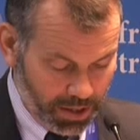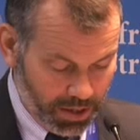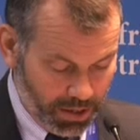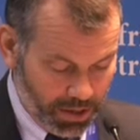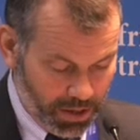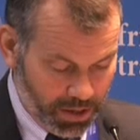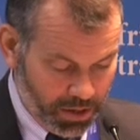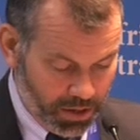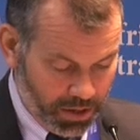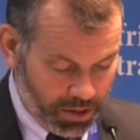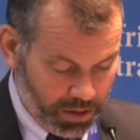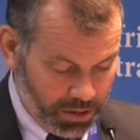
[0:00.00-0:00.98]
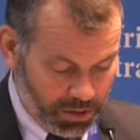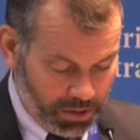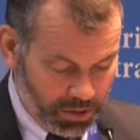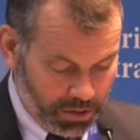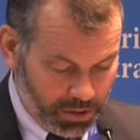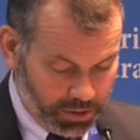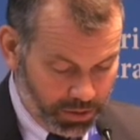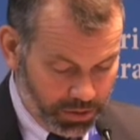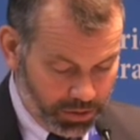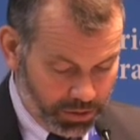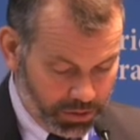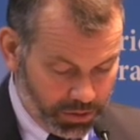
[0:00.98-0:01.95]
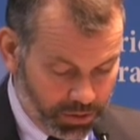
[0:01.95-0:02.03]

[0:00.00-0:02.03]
(silence)